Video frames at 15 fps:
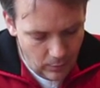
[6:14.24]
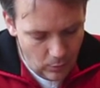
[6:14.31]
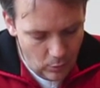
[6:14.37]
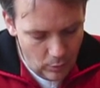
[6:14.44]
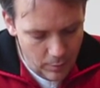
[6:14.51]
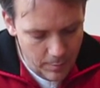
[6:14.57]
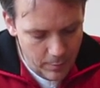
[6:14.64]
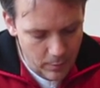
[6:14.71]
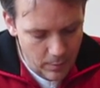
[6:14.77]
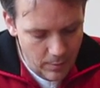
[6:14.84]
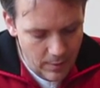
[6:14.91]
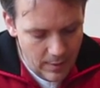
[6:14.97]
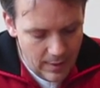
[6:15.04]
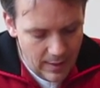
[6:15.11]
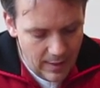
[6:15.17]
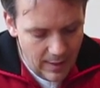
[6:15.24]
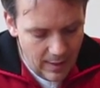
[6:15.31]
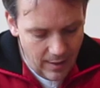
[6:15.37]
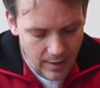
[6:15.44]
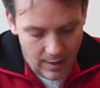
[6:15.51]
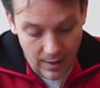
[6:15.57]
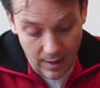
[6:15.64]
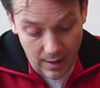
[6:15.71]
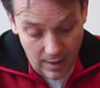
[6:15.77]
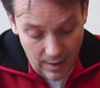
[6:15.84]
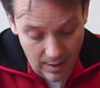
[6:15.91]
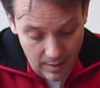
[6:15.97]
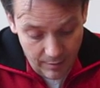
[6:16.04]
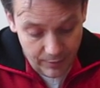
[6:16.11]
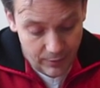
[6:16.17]
audible
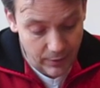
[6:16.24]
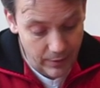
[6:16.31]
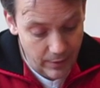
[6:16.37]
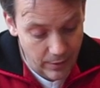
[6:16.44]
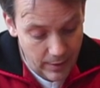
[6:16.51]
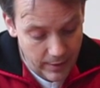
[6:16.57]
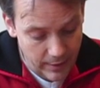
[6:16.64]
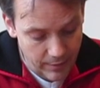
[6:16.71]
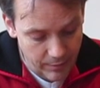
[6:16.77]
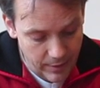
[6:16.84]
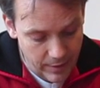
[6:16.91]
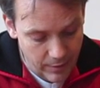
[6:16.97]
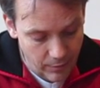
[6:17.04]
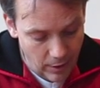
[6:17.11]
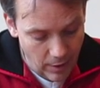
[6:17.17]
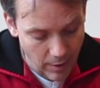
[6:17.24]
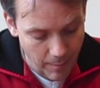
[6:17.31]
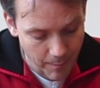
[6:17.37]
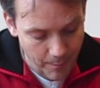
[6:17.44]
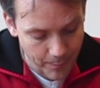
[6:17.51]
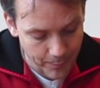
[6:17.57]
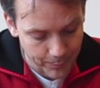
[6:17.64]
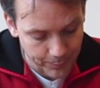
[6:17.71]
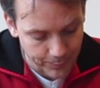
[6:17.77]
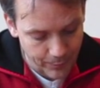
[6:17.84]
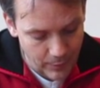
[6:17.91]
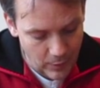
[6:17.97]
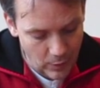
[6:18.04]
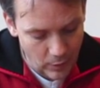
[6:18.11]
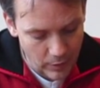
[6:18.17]
after you let the reed dry,
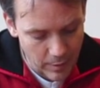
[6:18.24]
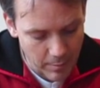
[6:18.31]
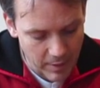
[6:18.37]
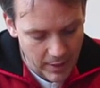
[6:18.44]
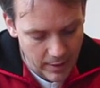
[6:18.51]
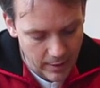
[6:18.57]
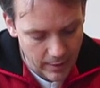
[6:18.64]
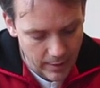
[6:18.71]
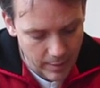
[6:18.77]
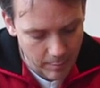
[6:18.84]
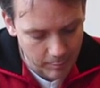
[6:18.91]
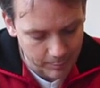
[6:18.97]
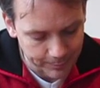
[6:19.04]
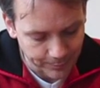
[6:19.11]
not immediately.